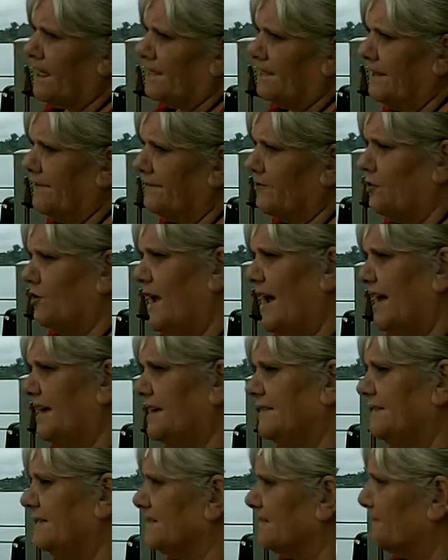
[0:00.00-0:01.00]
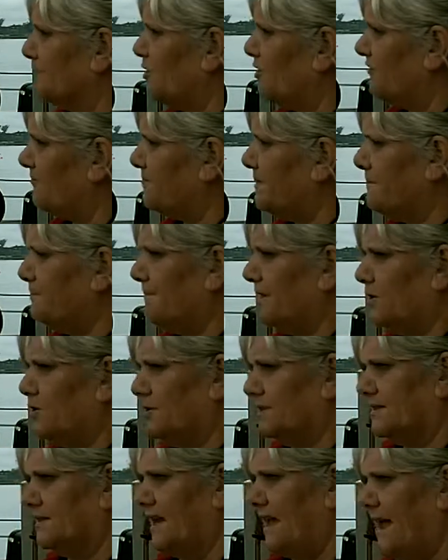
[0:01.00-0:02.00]
They've created this movement
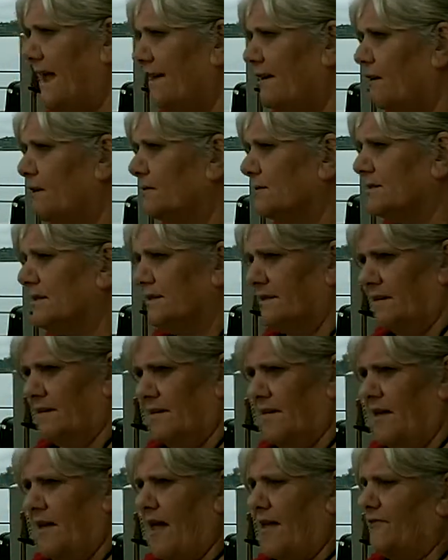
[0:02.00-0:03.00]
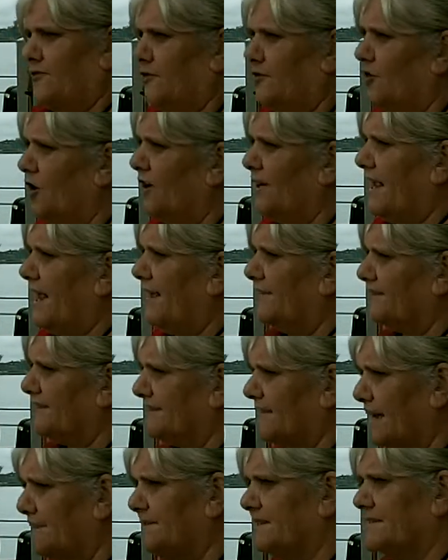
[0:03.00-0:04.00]
because the adults do not have
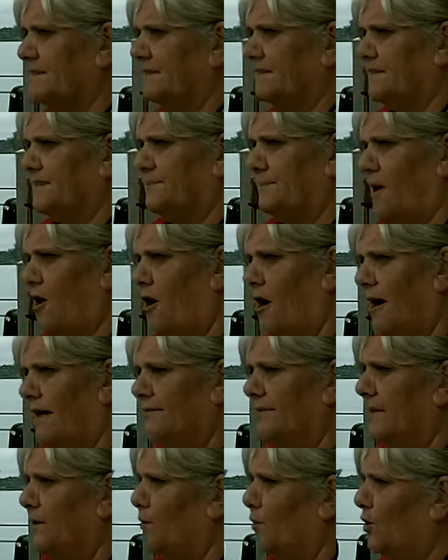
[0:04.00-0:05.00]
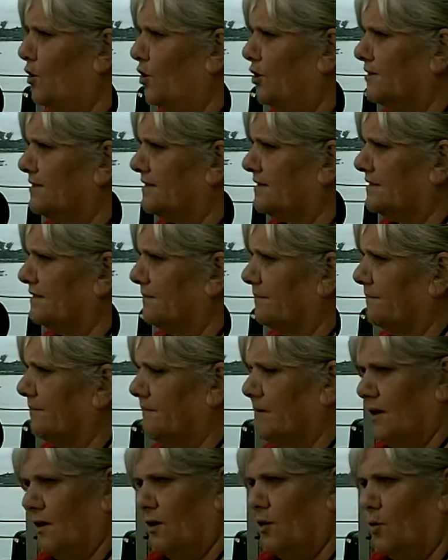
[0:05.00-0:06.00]
substance behind their words.
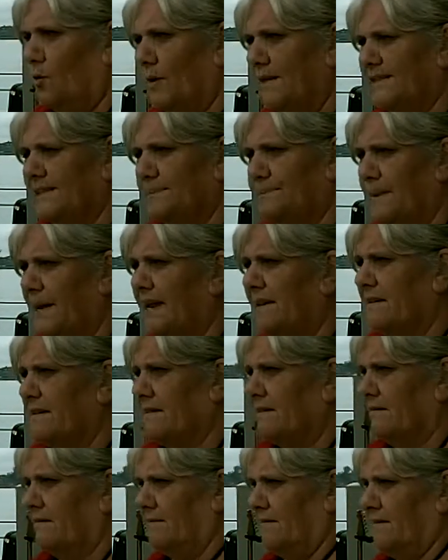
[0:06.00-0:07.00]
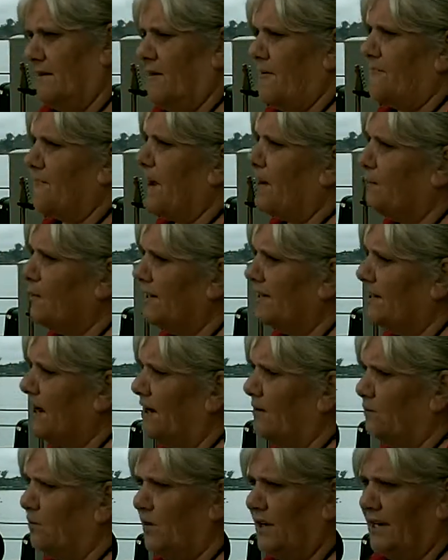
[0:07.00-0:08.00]
We speak, but we
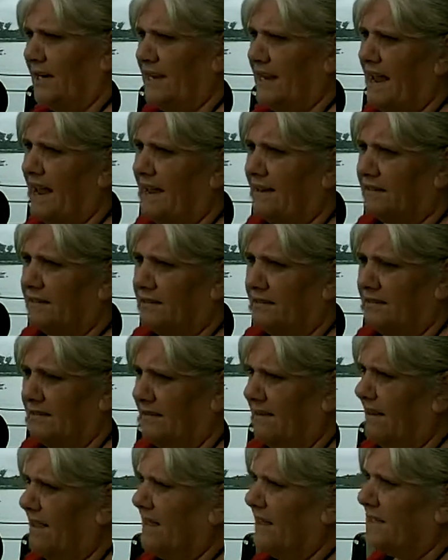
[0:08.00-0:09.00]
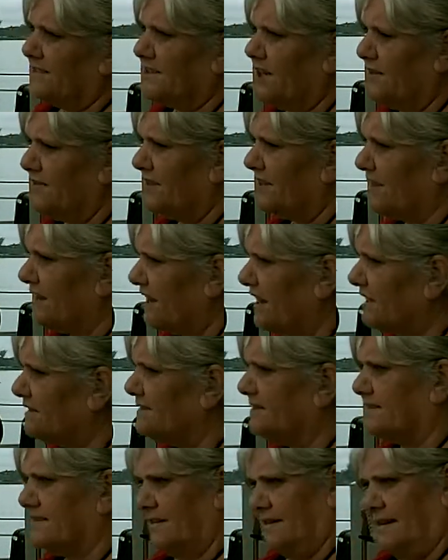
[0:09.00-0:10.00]
don't really act. So the
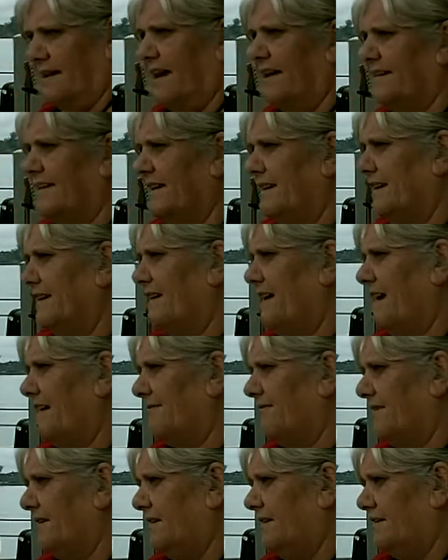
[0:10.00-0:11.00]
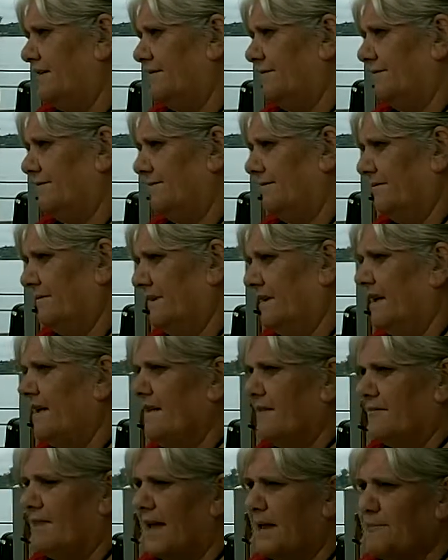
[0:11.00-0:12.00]
kids are getting out there.
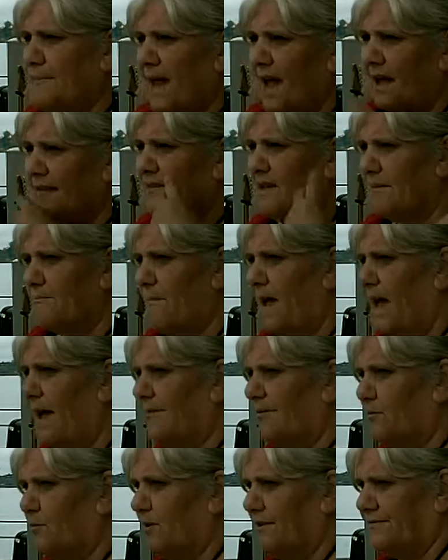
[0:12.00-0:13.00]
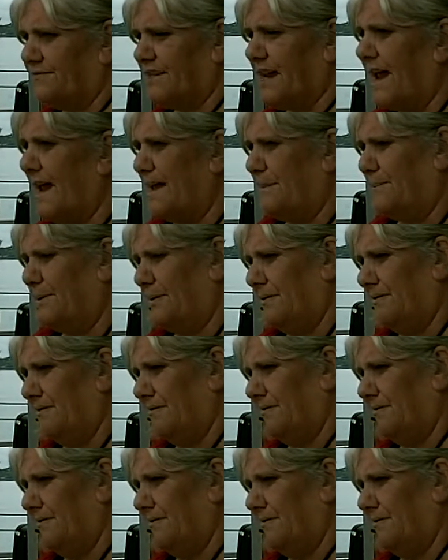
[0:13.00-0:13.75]
They bound their mouth with tape,